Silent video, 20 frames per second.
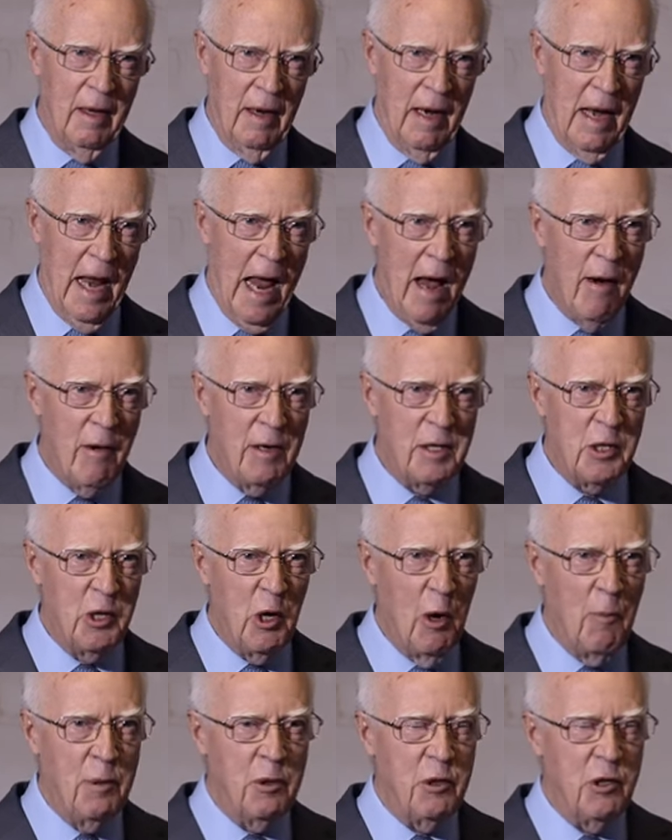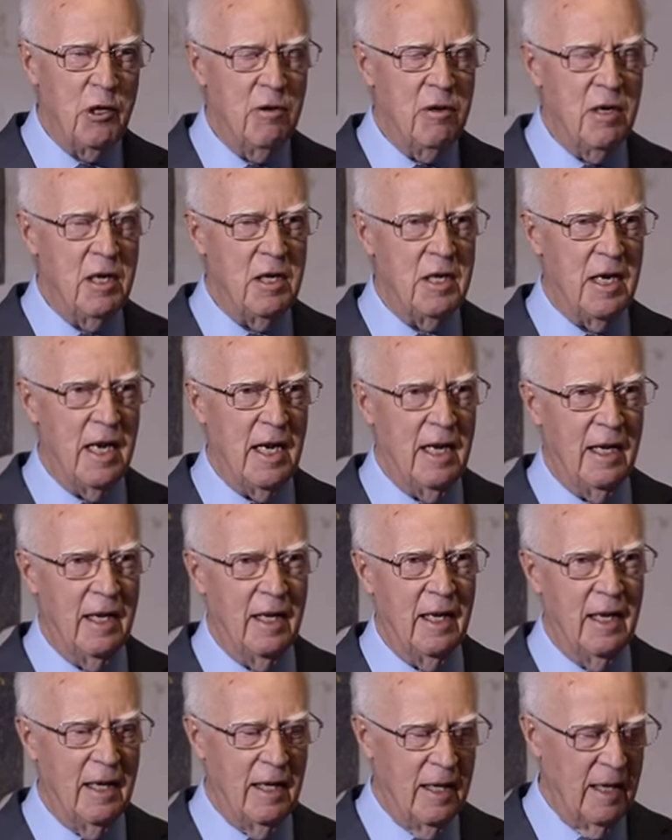Now is the opportunity.
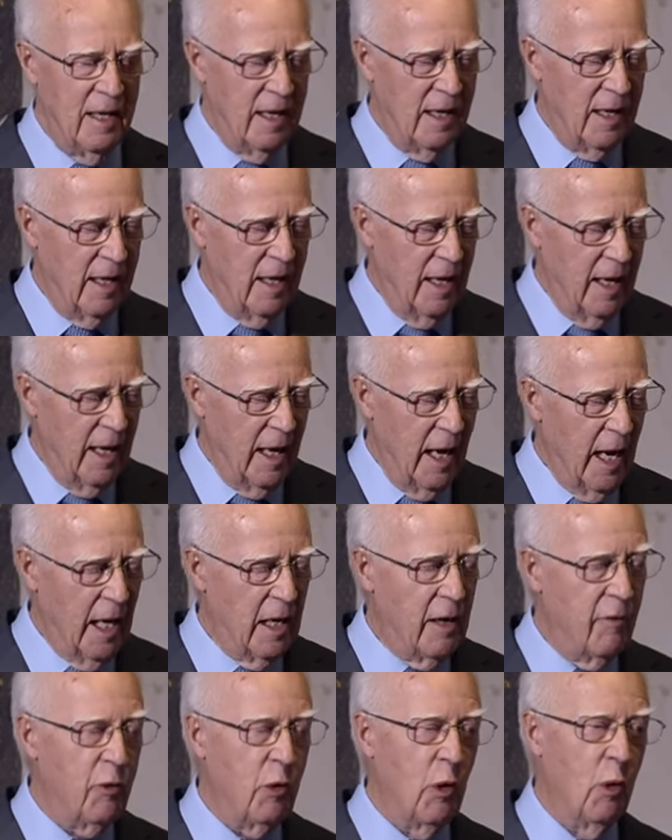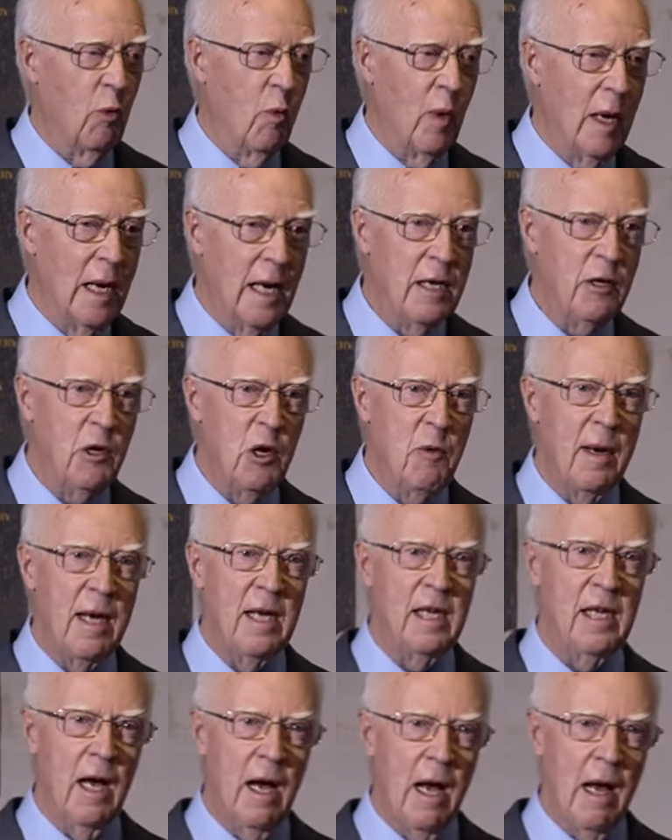And if you're willing, you may
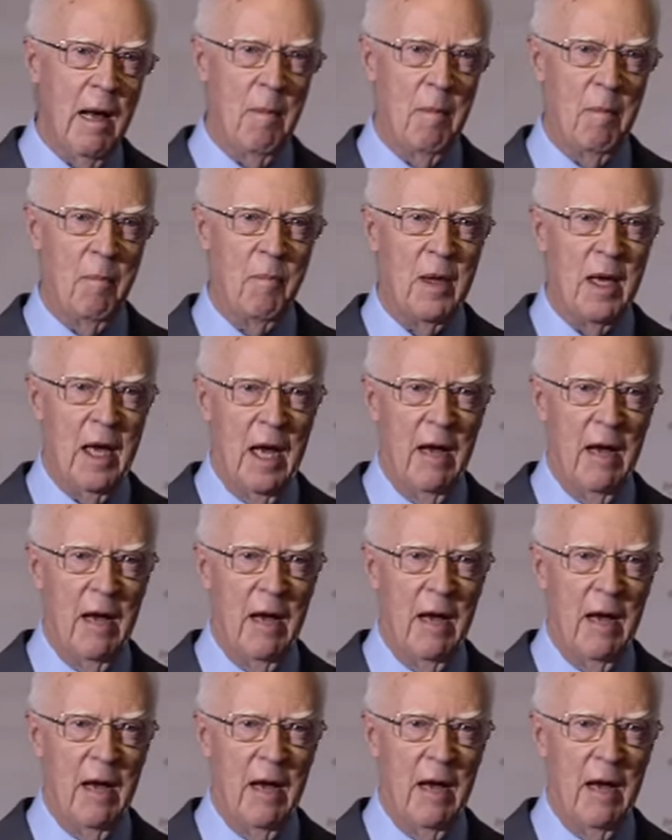come.